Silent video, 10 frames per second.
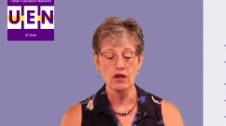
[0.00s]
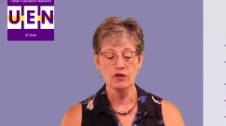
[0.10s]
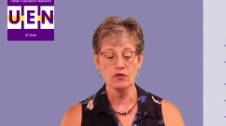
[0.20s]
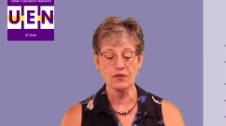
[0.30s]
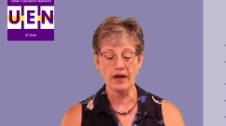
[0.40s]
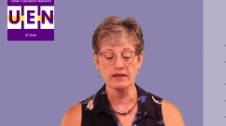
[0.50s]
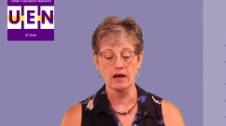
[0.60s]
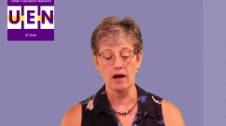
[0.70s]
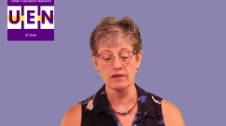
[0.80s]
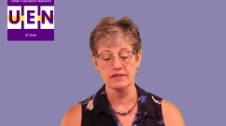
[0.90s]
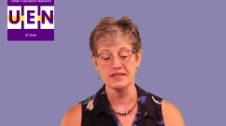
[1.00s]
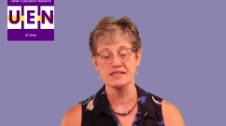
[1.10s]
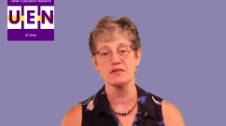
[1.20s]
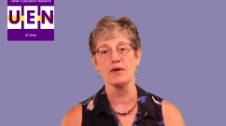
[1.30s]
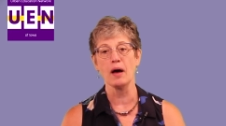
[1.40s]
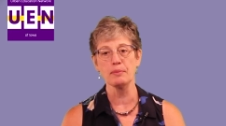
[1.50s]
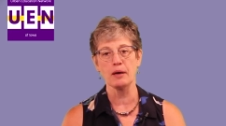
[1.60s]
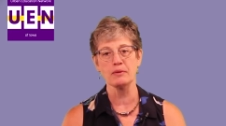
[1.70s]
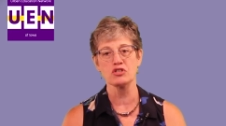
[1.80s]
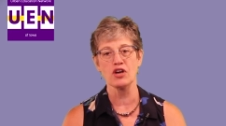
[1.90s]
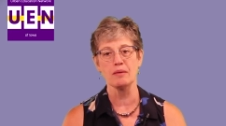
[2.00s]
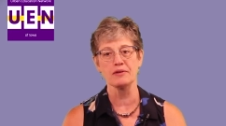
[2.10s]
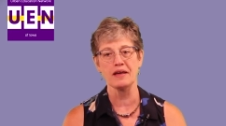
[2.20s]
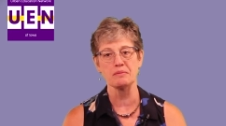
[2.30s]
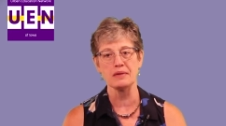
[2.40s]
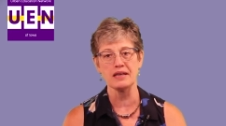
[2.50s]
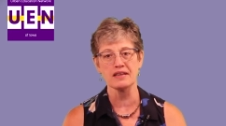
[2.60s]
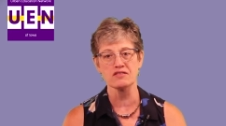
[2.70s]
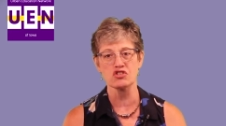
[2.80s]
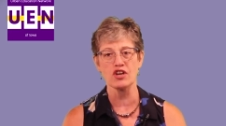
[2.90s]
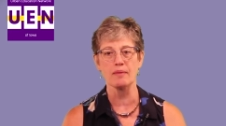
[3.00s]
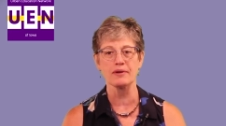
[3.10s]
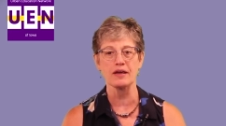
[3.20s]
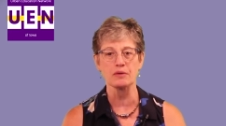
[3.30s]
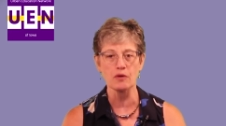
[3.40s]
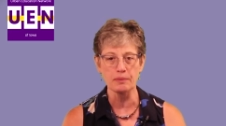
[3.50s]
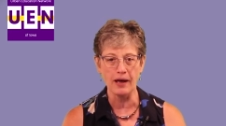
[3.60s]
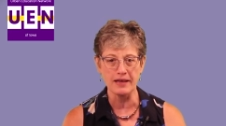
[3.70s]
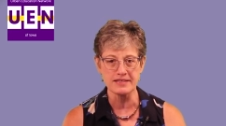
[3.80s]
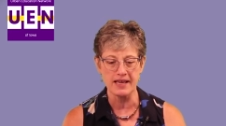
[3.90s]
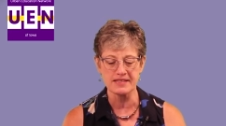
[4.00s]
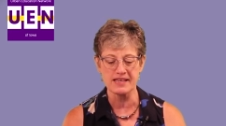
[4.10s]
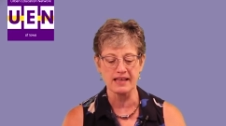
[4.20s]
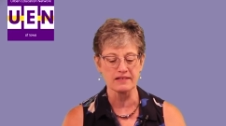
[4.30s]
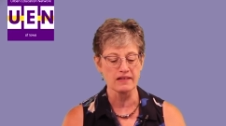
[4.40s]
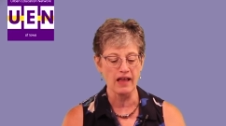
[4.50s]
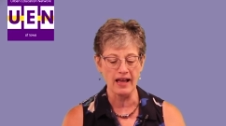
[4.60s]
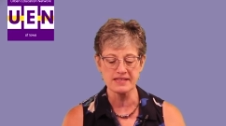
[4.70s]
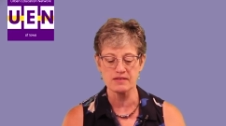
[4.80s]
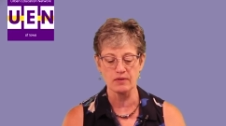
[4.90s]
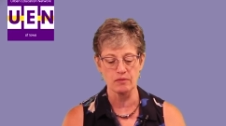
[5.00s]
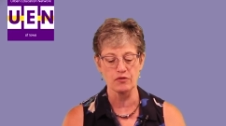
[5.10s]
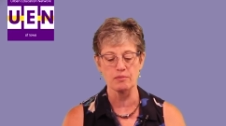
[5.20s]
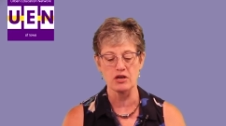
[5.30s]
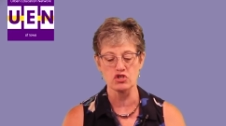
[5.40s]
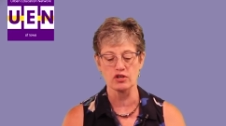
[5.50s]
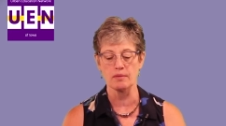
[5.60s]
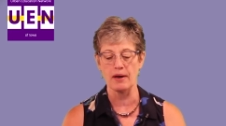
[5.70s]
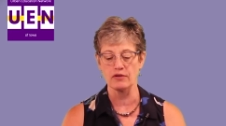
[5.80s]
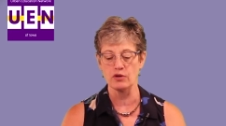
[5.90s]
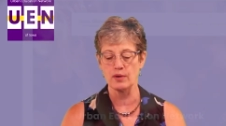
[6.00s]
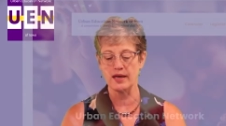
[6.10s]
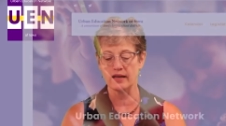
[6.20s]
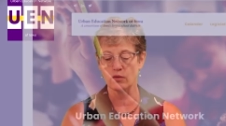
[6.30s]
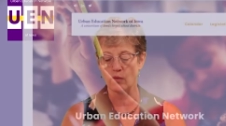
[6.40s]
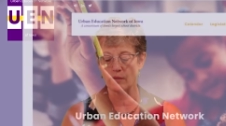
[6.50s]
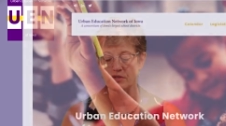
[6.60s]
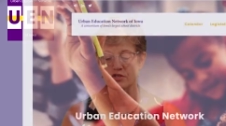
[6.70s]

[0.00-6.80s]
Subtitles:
You'll find a list of upcoming Job Alike meetings, Job Alike group context, and lots of information about UEN and what we